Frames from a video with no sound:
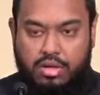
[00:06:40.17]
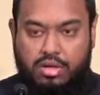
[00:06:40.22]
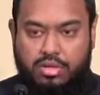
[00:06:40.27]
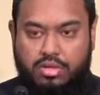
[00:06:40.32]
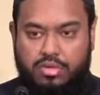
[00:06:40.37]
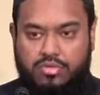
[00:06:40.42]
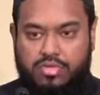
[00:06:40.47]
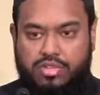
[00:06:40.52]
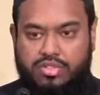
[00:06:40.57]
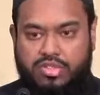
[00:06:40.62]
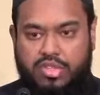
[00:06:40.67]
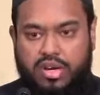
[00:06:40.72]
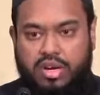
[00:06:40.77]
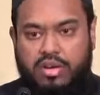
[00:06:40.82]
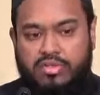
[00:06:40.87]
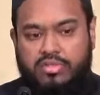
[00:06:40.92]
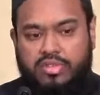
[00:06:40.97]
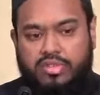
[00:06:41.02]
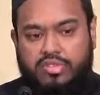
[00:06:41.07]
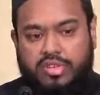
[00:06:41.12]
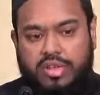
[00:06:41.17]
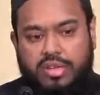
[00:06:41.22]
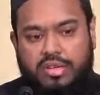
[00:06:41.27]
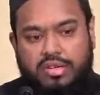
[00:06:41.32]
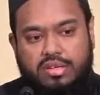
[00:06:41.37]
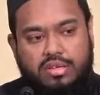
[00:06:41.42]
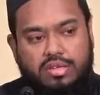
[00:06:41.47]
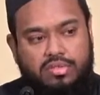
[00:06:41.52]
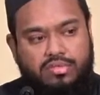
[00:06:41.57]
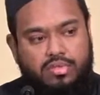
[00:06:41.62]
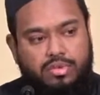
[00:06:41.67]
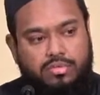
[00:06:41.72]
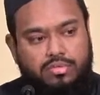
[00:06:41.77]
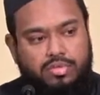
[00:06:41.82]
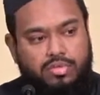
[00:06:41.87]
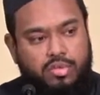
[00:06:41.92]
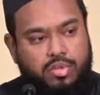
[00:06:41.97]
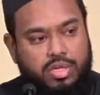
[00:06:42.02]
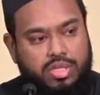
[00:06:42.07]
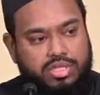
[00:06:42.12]
The verse that I have recited is from
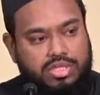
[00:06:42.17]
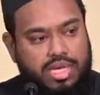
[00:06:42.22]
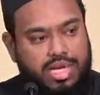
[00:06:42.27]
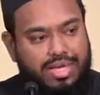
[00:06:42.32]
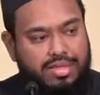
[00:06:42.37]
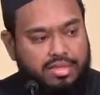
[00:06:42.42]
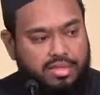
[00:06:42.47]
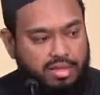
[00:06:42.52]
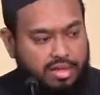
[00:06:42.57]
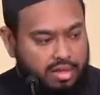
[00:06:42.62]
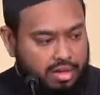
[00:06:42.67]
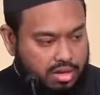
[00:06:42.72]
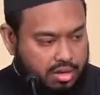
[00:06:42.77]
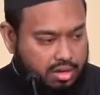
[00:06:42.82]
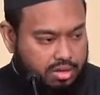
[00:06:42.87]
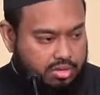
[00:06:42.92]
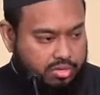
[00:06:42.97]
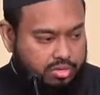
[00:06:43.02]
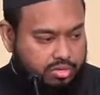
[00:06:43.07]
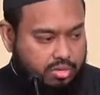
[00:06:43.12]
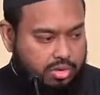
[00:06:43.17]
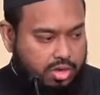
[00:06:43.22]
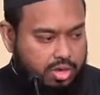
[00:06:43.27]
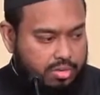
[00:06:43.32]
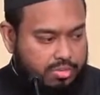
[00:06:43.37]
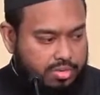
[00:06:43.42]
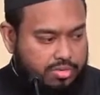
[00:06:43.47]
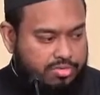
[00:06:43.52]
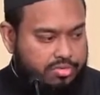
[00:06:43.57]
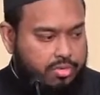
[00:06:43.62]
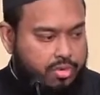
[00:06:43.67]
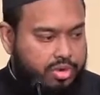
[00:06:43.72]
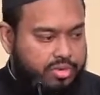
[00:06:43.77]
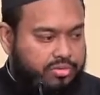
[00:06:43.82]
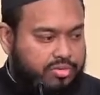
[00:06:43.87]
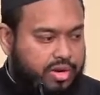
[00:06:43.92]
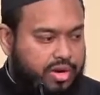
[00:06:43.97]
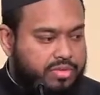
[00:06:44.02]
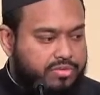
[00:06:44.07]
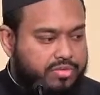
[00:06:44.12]
Surah Jathiyah, Surah number
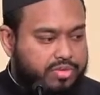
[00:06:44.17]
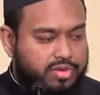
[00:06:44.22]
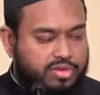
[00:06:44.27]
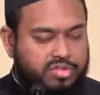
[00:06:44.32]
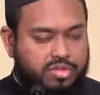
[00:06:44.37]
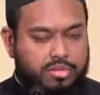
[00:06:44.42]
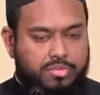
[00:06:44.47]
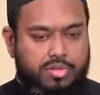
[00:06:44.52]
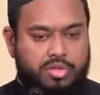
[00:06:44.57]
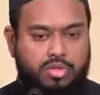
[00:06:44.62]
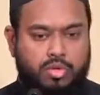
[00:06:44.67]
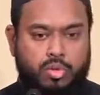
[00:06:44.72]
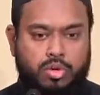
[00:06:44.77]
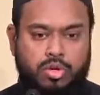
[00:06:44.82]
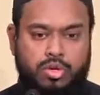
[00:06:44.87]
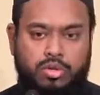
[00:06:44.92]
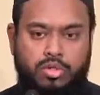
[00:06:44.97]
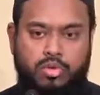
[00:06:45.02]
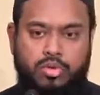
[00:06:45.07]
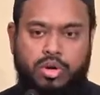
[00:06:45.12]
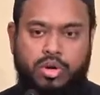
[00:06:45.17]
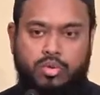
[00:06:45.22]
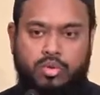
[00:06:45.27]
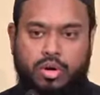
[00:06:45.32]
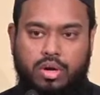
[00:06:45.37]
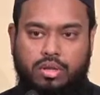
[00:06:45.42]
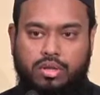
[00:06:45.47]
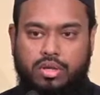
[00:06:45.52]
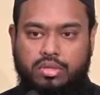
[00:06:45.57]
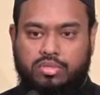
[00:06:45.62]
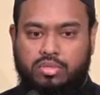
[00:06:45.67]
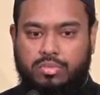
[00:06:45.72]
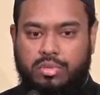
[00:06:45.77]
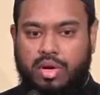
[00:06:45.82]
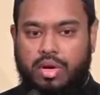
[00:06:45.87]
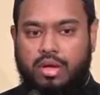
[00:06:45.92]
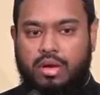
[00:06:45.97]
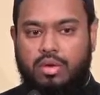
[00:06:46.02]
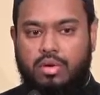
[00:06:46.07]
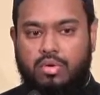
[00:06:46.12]
45, verse number 23, where Allah
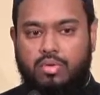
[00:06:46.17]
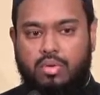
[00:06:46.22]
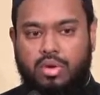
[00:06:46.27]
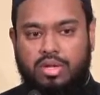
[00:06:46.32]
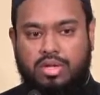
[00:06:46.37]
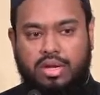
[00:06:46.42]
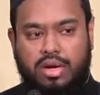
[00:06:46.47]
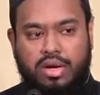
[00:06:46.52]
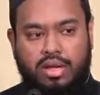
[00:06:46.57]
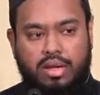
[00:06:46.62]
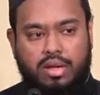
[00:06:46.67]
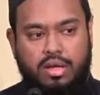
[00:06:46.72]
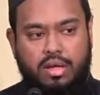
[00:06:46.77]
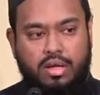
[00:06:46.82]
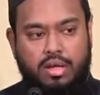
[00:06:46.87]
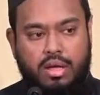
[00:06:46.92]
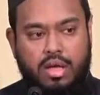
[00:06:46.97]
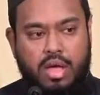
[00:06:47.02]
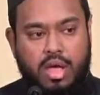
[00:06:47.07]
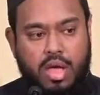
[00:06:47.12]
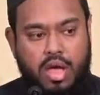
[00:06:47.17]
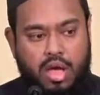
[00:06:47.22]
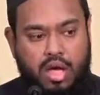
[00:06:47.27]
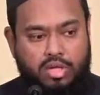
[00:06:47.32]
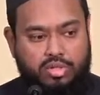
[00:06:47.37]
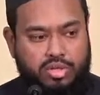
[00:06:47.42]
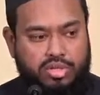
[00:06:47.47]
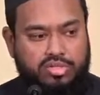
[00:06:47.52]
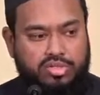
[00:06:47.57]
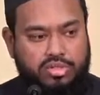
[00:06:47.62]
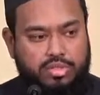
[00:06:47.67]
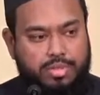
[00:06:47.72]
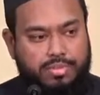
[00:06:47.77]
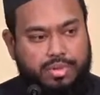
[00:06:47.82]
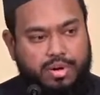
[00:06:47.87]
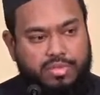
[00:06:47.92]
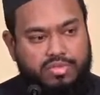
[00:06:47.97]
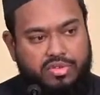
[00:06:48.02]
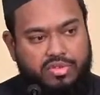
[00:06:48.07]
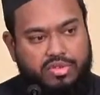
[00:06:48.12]
subhanahu wa ta'ala, addressing the
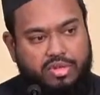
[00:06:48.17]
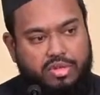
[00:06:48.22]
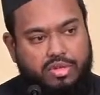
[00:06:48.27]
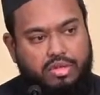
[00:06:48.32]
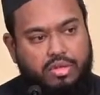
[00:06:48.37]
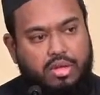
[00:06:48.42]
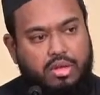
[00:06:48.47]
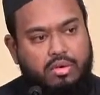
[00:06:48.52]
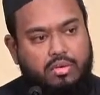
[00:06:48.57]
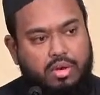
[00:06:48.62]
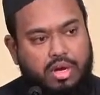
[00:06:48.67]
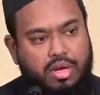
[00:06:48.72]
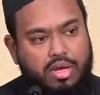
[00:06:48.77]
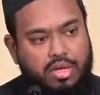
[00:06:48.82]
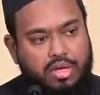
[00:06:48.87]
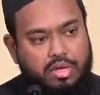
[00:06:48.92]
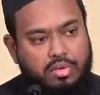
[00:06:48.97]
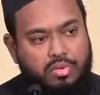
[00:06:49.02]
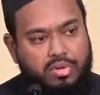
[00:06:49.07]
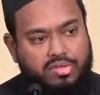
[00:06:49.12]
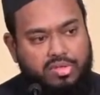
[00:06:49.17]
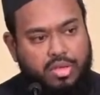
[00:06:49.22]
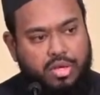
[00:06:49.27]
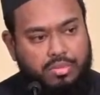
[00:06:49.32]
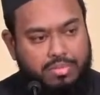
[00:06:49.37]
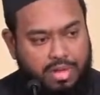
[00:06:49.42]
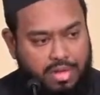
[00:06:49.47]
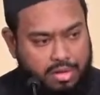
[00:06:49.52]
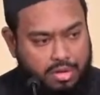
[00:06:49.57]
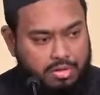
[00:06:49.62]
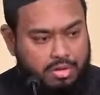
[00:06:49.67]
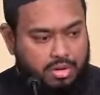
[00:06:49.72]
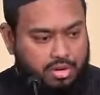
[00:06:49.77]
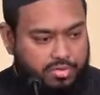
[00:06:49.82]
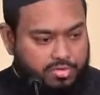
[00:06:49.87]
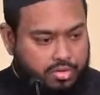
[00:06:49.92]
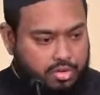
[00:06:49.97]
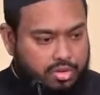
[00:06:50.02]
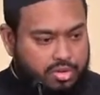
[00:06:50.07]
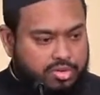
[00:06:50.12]
Prophet sallallahu alayhi wa sallam, and
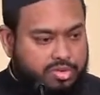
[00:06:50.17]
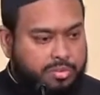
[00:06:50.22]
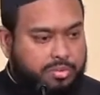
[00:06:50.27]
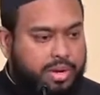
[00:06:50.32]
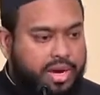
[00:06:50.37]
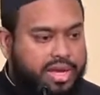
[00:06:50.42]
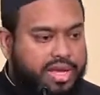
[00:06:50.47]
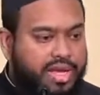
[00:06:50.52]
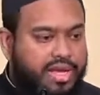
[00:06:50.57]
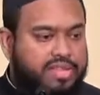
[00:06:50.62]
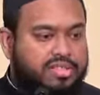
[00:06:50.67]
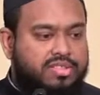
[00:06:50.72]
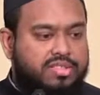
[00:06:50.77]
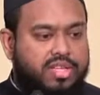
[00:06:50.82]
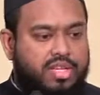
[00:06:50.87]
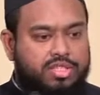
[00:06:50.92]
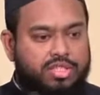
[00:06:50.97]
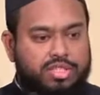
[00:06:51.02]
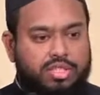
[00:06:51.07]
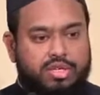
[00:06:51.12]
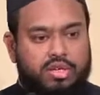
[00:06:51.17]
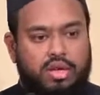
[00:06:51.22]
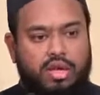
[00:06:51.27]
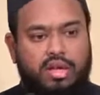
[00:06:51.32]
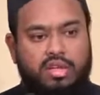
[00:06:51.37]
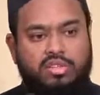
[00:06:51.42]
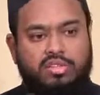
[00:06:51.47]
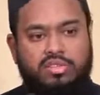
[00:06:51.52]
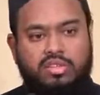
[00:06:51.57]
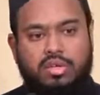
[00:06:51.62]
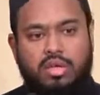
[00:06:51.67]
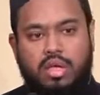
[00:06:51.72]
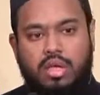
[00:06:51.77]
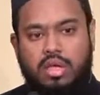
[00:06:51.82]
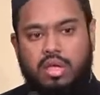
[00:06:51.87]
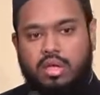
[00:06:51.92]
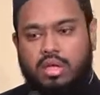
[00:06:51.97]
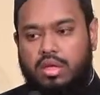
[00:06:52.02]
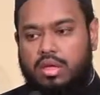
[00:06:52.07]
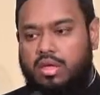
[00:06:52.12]
of course by extension us,
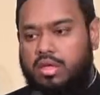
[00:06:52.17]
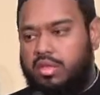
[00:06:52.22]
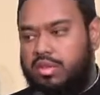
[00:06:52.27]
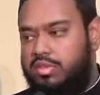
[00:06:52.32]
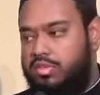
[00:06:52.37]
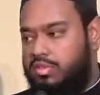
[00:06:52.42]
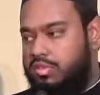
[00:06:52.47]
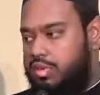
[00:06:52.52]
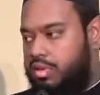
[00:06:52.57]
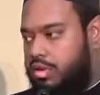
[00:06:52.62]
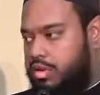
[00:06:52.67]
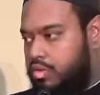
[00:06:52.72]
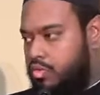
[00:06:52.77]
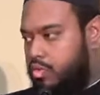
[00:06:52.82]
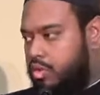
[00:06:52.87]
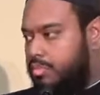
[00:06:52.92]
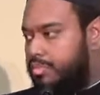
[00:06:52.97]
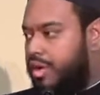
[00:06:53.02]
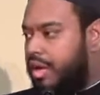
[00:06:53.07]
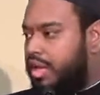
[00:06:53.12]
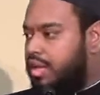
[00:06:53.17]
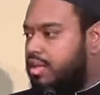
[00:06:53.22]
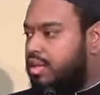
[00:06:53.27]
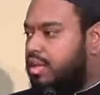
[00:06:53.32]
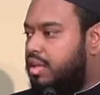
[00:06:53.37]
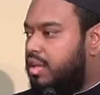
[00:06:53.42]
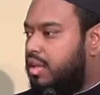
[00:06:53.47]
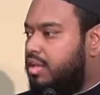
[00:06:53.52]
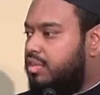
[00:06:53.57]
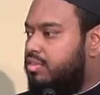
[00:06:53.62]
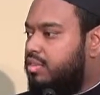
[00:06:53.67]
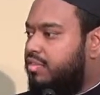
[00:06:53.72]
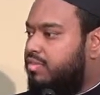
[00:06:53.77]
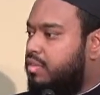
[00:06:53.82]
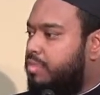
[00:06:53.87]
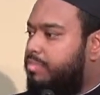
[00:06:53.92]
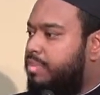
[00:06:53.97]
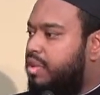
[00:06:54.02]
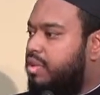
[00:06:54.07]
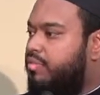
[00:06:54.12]
is reminding us of
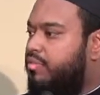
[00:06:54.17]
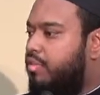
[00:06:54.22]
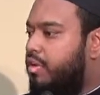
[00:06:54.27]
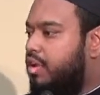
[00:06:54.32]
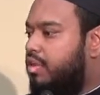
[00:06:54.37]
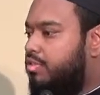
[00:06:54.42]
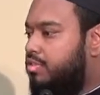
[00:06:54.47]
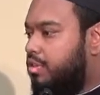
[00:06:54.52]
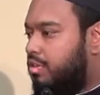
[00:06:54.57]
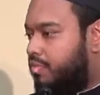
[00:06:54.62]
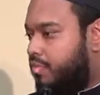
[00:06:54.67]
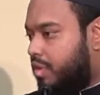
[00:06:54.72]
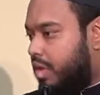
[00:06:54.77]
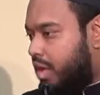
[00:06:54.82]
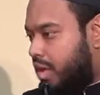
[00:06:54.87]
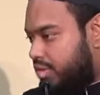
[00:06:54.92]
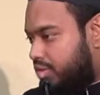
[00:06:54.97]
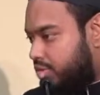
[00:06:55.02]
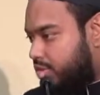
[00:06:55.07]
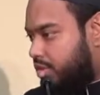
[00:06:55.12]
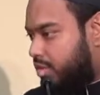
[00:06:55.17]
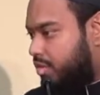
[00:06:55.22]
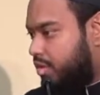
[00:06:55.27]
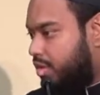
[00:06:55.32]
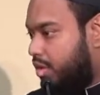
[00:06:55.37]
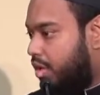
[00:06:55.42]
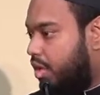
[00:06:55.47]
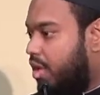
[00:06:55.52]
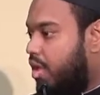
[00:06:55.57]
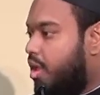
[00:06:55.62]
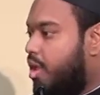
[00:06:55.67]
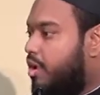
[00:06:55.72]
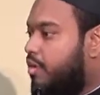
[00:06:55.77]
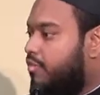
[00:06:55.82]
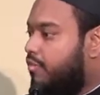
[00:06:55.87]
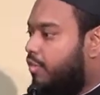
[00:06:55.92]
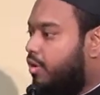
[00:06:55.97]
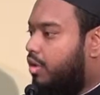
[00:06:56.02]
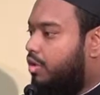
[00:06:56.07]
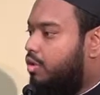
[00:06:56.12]
the pitfalls of constantly
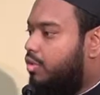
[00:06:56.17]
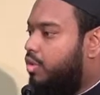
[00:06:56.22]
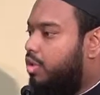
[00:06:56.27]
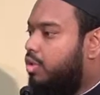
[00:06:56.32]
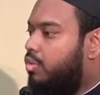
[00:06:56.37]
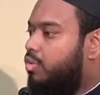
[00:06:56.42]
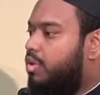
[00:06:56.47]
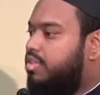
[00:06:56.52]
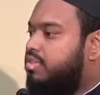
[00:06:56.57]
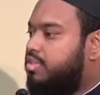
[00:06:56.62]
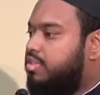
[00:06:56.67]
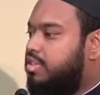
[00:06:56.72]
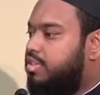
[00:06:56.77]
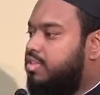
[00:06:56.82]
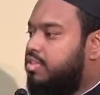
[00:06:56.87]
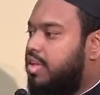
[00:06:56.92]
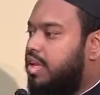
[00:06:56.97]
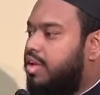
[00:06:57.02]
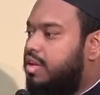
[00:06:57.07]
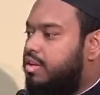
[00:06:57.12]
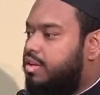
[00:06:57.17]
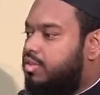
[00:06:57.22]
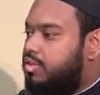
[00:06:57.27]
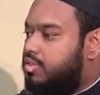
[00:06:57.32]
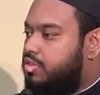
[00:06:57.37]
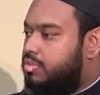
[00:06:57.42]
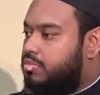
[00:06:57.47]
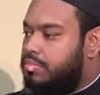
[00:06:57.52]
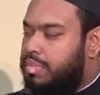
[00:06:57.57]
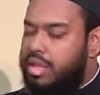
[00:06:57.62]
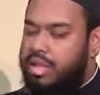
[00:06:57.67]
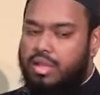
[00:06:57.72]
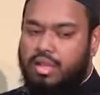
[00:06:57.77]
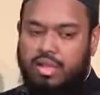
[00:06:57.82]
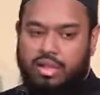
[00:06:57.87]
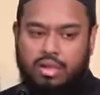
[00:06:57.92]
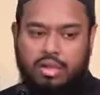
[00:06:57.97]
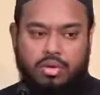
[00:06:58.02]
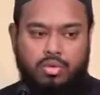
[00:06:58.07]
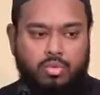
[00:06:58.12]
following one's desires,
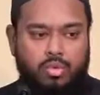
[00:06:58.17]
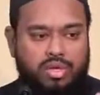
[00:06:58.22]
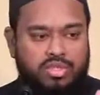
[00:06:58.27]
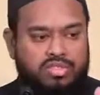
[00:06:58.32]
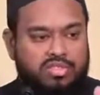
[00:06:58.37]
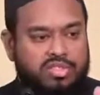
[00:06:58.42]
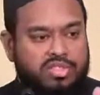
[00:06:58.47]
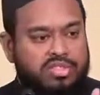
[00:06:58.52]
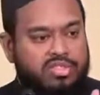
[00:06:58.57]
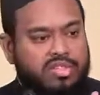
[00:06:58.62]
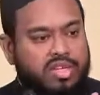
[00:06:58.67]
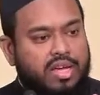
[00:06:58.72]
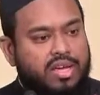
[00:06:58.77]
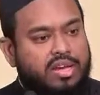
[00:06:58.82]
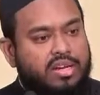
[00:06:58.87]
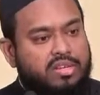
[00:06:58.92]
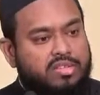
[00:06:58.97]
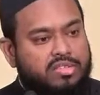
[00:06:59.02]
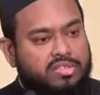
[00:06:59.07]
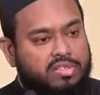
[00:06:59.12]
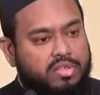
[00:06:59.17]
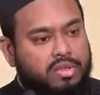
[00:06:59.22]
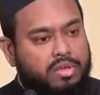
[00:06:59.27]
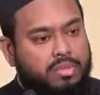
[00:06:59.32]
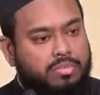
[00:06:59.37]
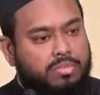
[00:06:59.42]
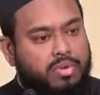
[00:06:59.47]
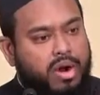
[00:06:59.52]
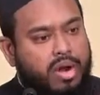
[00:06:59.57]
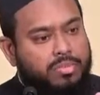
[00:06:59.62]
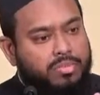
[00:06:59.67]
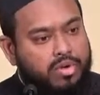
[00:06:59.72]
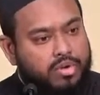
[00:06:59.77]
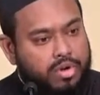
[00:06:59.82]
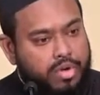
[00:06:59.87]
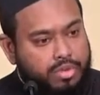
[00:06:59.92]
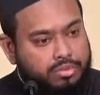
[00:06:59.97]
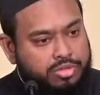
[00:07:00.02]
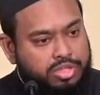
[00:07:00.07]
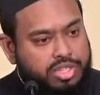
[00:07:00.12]
making one's desires the
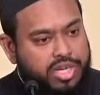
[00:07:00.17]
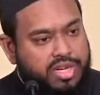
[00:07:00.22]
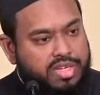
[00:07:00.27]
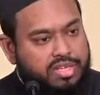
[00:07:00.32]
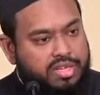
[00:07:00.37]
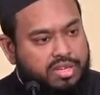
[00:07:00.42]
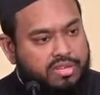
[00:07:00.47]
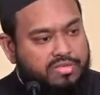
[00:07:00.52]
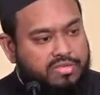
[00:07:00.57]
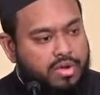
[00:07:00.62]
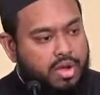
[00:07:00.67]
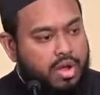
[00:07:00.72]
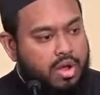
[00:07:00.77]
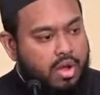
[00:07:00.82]
primary objective